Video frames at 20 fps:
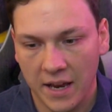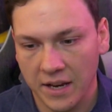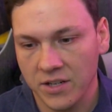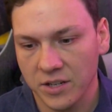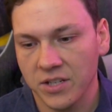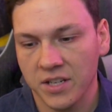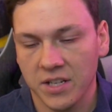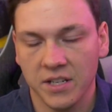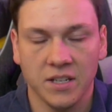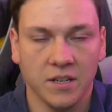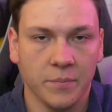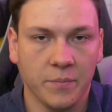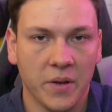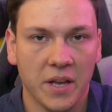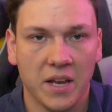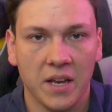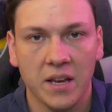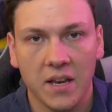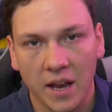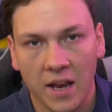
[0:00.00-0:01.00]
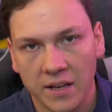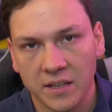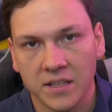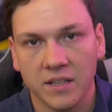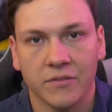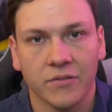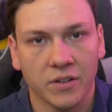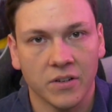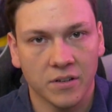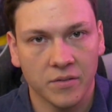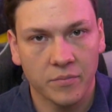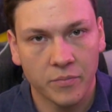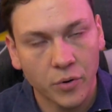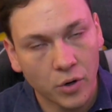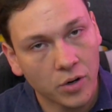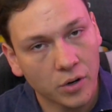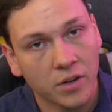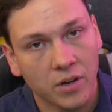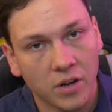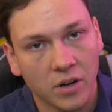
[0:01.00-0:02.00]
H T T P and different
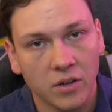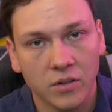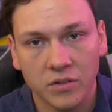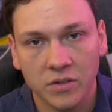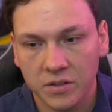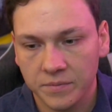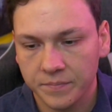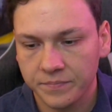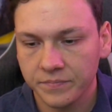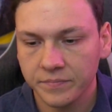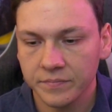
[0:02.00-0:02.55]
protocols